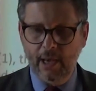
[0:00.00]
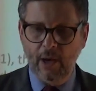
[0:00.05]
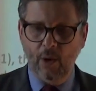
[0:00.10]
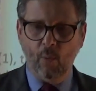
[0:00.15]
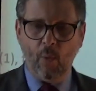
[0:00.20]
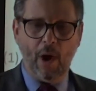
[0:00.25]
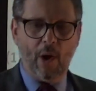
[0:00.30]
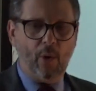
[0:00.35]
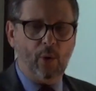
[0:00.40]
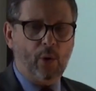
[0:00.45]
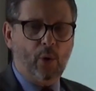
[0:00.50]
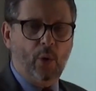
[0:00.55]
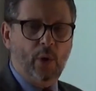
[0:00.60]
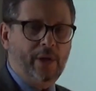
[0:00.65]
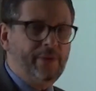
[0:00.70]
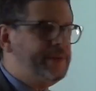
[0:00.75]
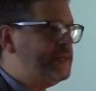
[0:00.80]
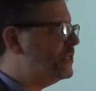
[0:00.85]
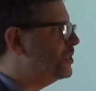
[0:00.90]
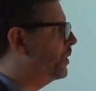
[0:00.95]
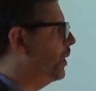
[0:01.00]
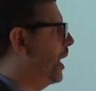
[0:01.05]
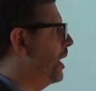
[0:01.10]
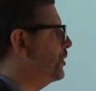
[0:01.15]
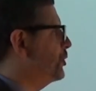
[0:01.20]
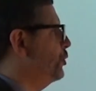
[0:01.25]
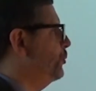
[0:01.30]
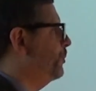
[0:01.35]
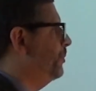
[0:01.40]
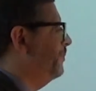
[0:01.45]
Well, could this
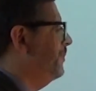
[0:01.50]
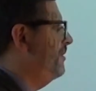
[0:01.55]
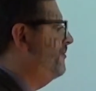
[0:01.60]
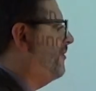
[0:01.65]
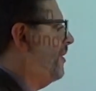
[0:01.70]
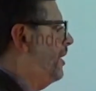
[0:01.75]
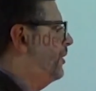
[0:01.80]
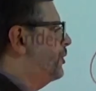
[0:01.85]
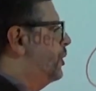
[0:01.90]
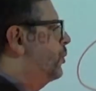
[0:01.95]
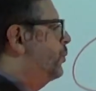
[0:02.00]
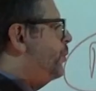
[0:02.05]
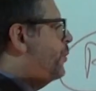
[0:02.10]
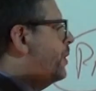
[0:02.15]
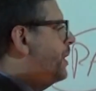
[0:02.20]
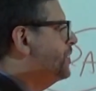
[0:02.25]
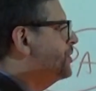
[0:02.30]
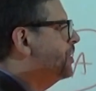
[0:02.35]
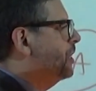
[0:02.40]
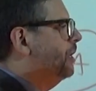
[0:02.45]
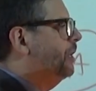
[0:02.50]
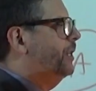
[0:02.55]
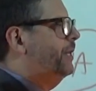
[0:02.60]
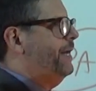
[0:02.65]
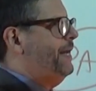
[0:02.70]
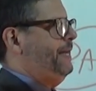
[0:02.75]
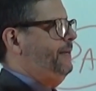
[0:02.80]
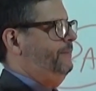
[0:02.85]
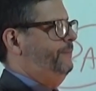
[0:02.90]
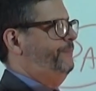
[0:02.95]
lawsuit be filed originally